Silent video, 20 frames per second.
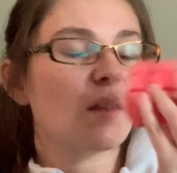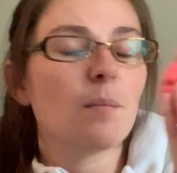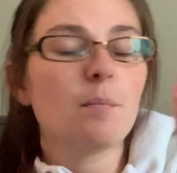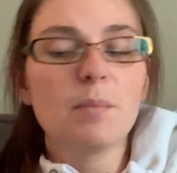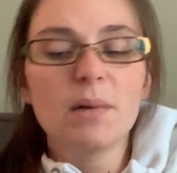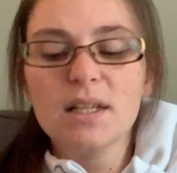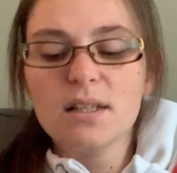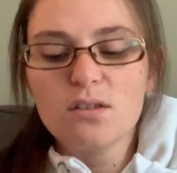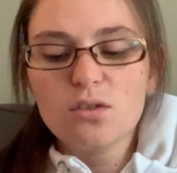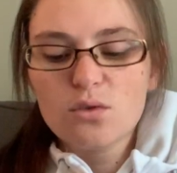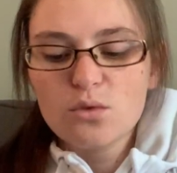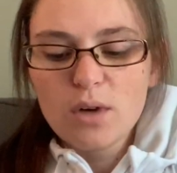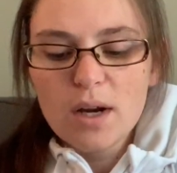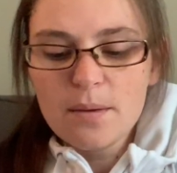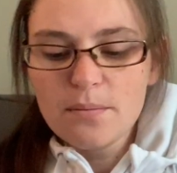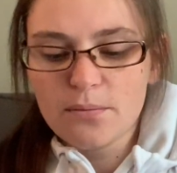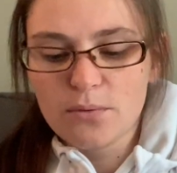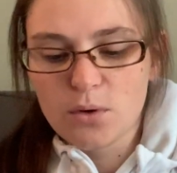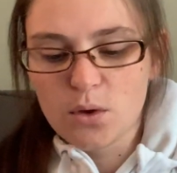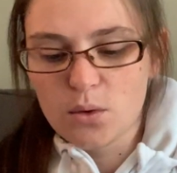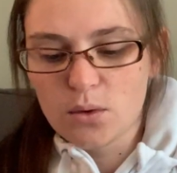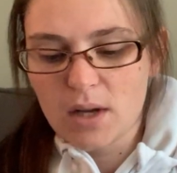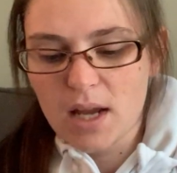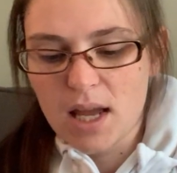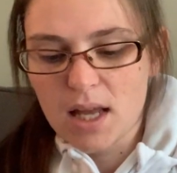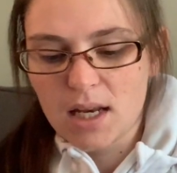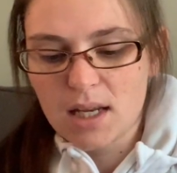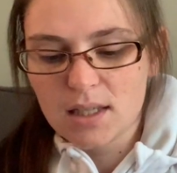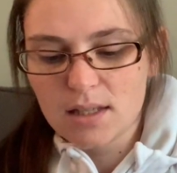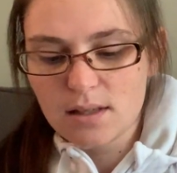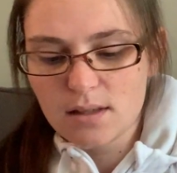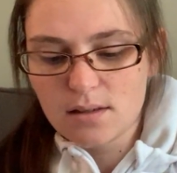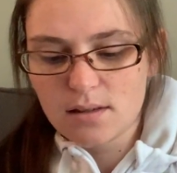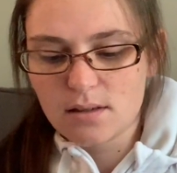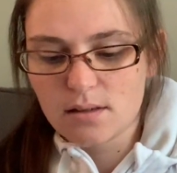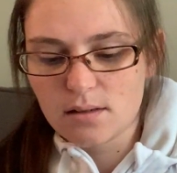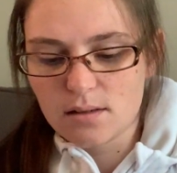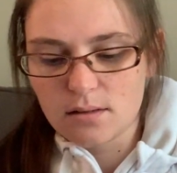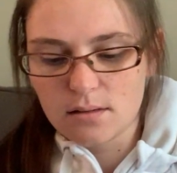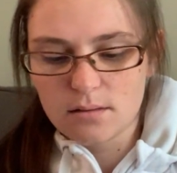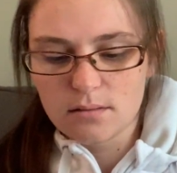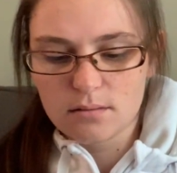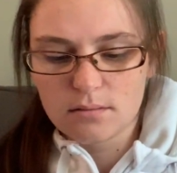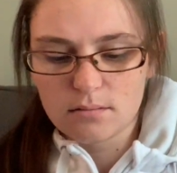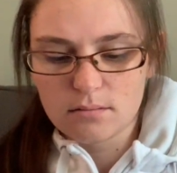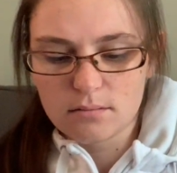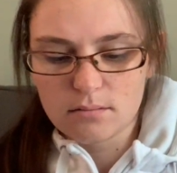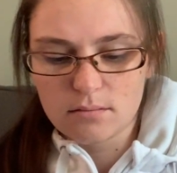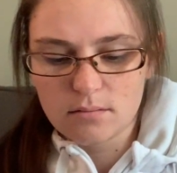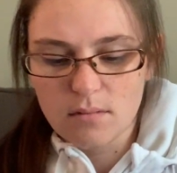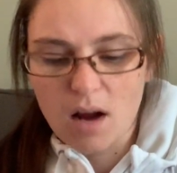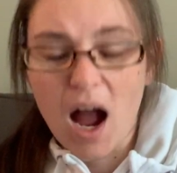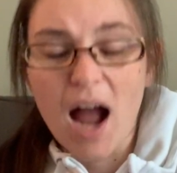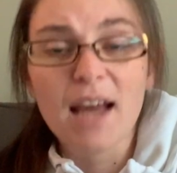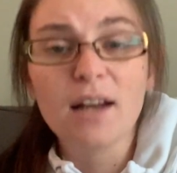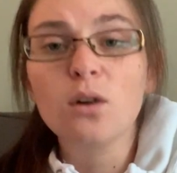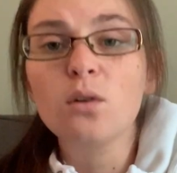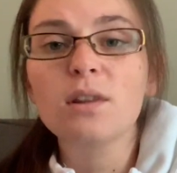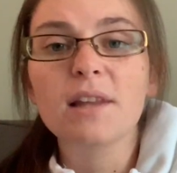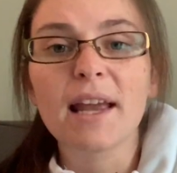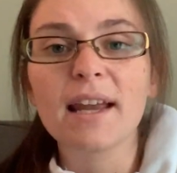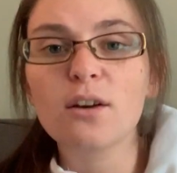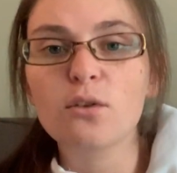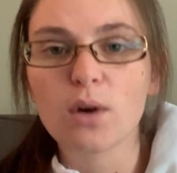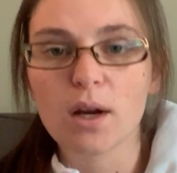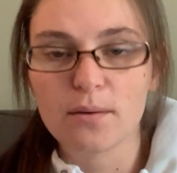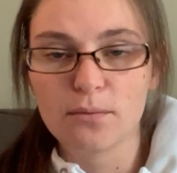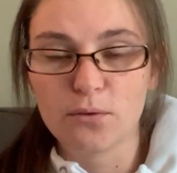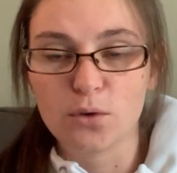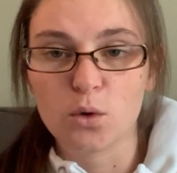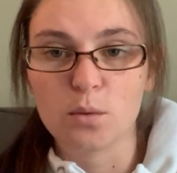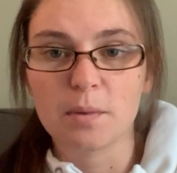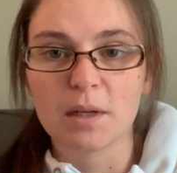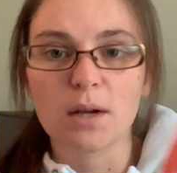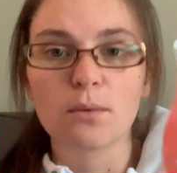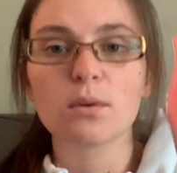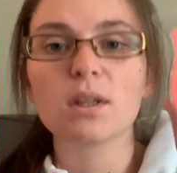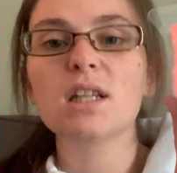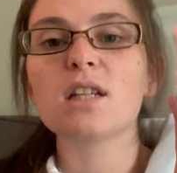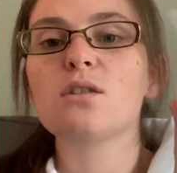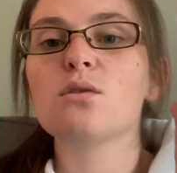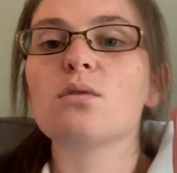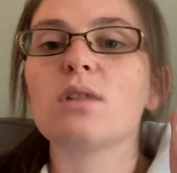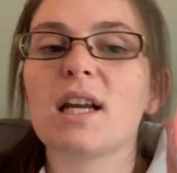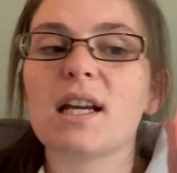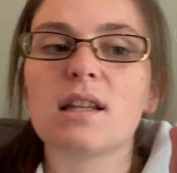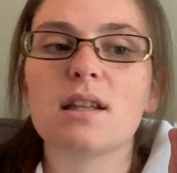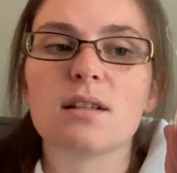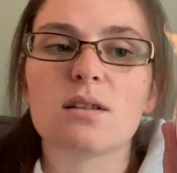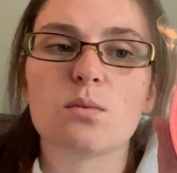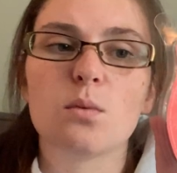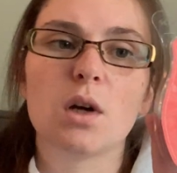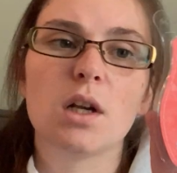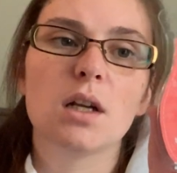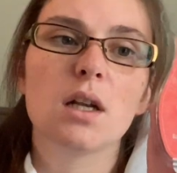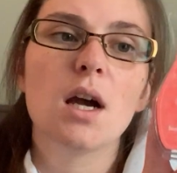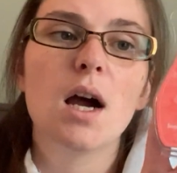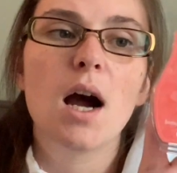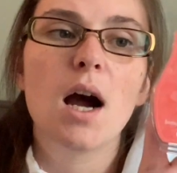But it's grapefruit, and I don't like grapefruit, but I really do like this one.